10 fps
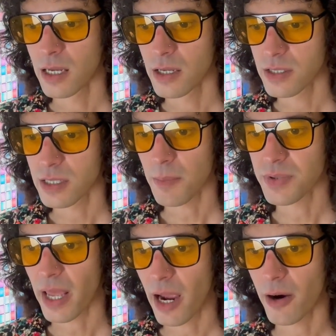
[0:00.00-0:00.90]

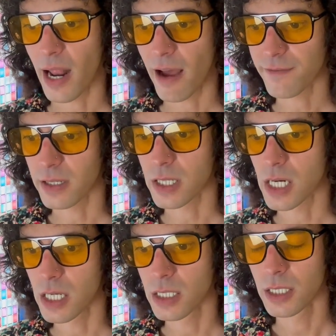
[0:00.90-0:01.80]
sub-Saharan
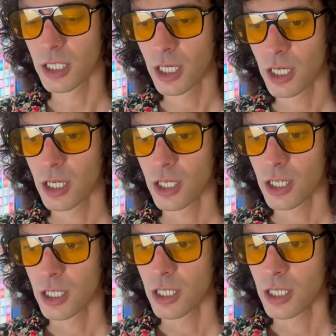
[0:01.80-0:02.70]
Africa
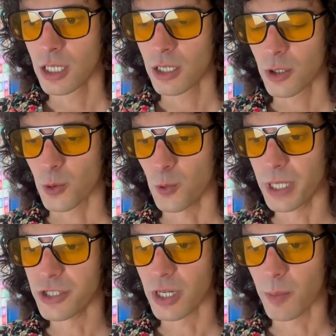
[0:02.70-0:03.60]

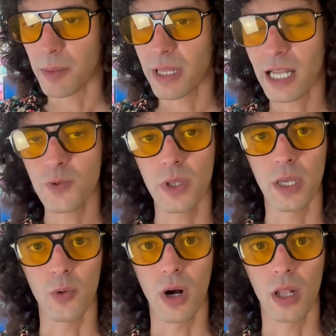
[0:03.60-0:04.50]
region and maybe that's what
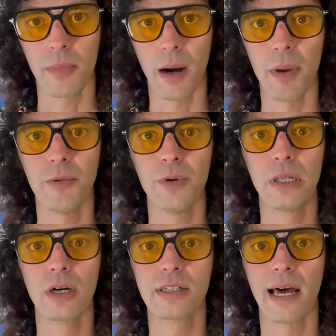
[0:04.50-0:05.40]
they were all about maybe we
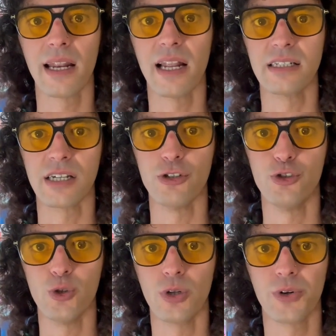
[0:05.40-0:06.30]
looked at it as like
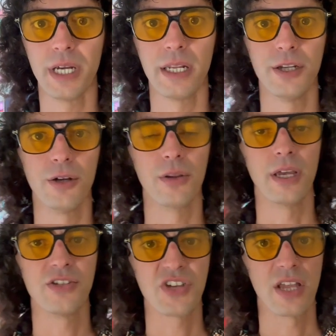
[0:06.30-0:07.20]
jewelry and you know
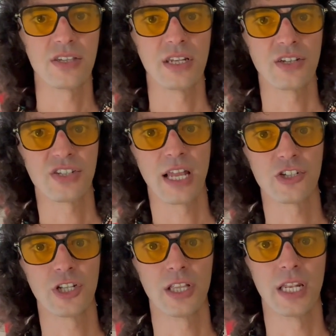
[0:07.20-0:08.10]
they say it's an
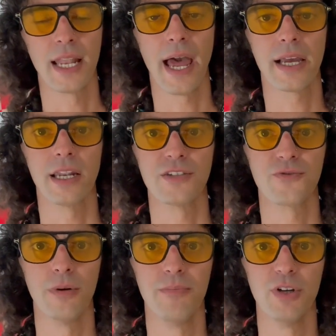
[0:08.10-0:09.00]
extension of the neck and it's
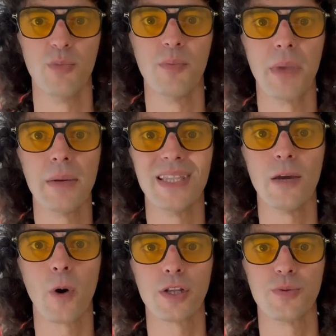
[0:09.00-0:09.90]
for beauty but maybe they
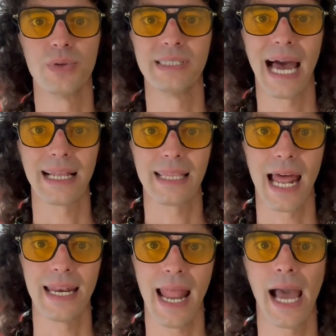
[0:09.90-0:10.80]
wanted to protect
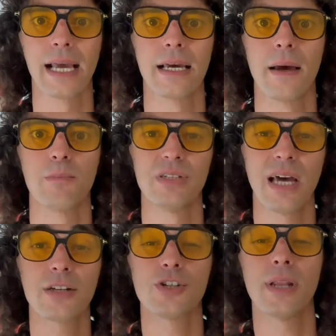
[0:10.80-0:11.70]
that neck
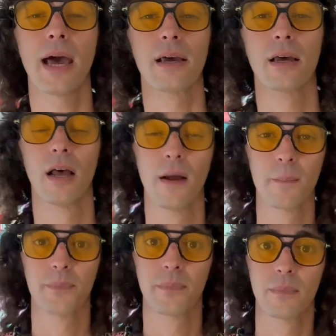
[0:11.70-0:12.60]
protect your neck
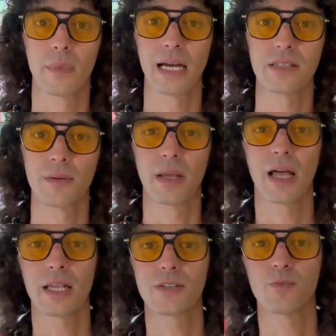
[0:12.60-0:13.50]
that's the
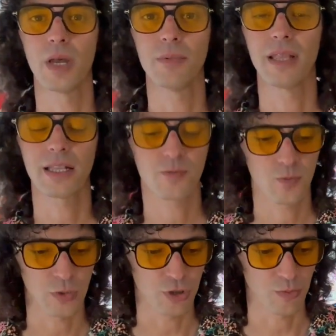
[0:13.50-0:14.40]
that's maybe that's
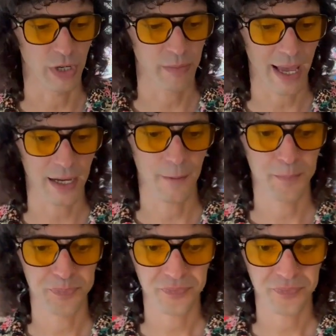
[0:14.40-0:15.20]
we should bring back